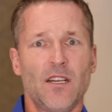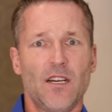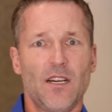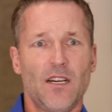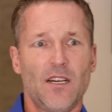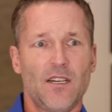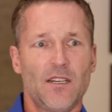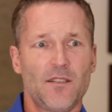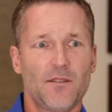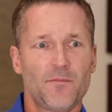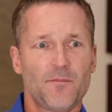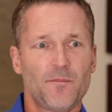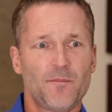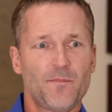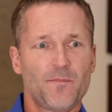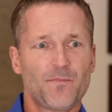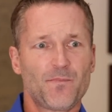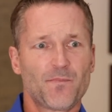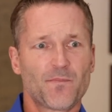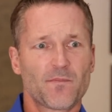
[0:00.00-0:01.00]
you're
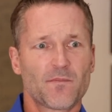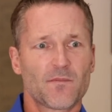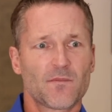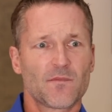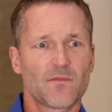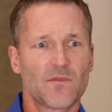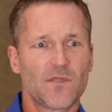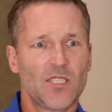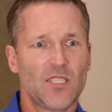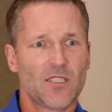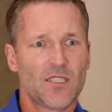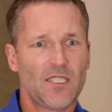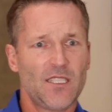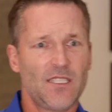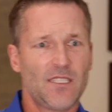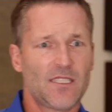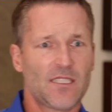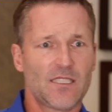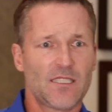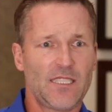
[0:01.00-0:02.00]
going
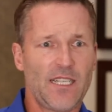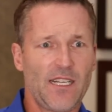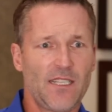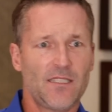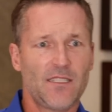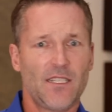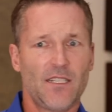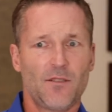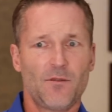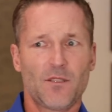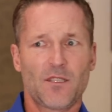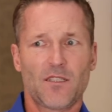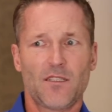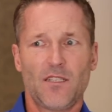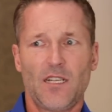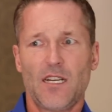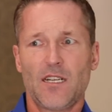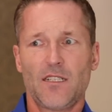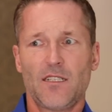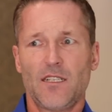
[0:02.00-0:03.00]
to stand there with a
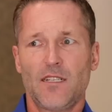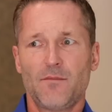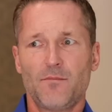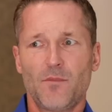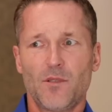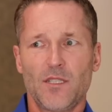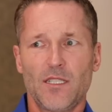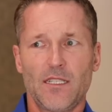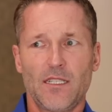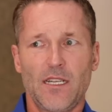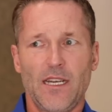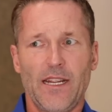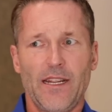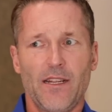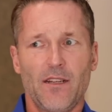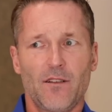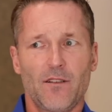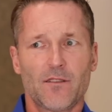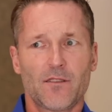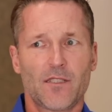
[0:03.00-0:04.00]
lot of lumber and
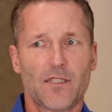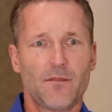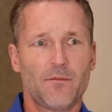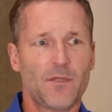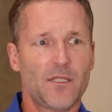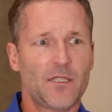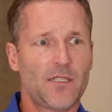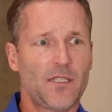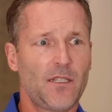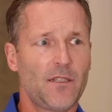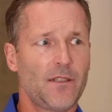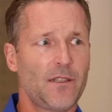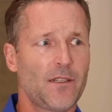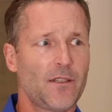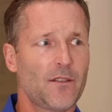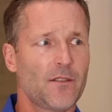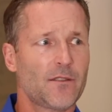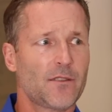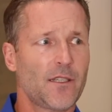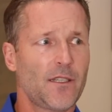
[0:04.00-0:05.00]
nails and
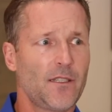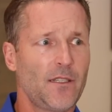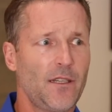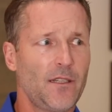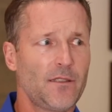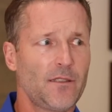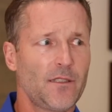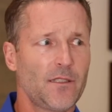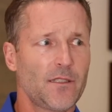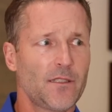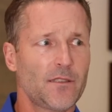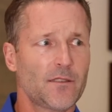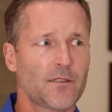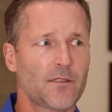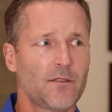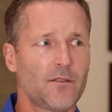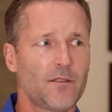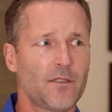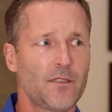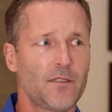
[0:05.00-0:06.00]
materials, and nothing is
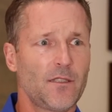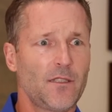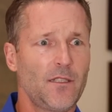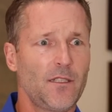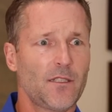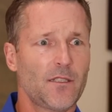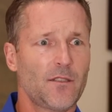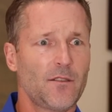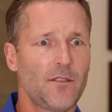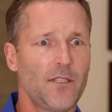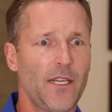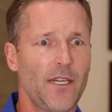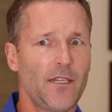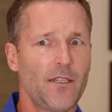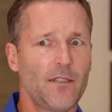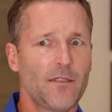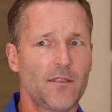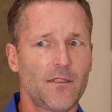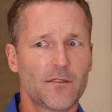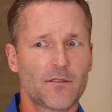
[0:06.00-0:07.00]
going to get
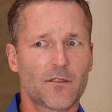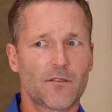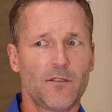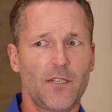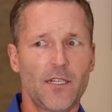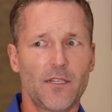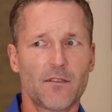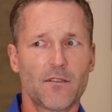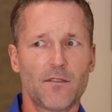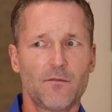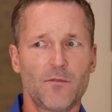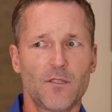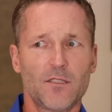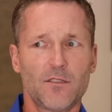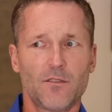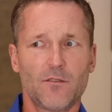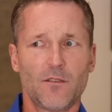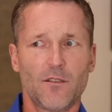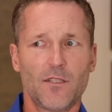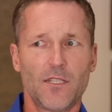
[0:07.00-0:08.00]
created that's greater than
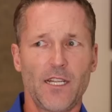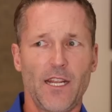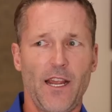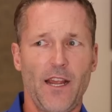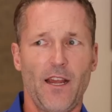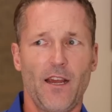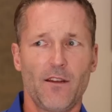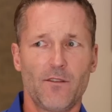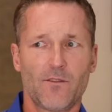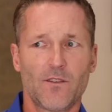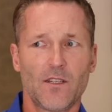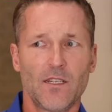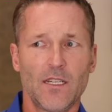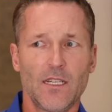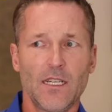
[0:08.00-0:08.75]
what you already have.